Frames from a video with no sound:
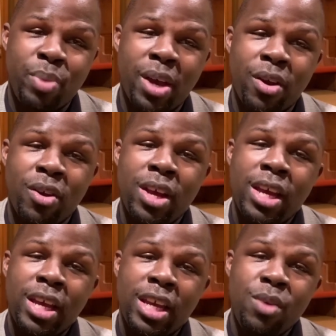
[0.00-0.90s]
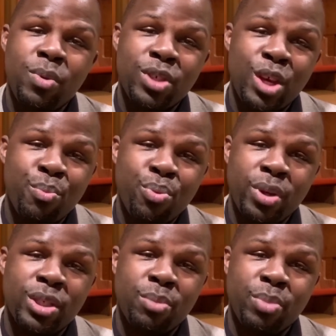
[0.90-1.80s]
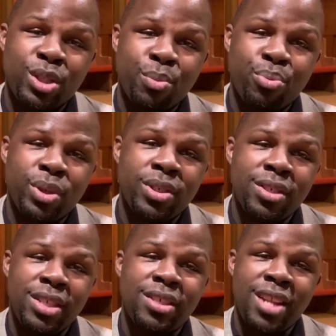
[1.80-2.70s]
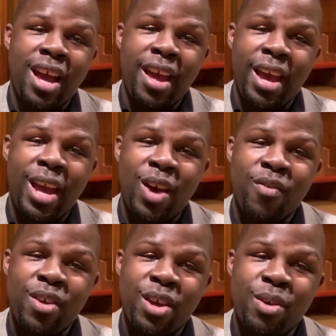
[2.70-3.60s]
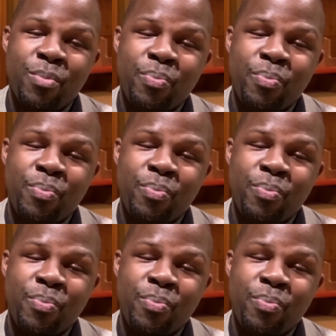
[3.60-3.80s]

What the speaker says: better. He was in prison, but the prison did not have him.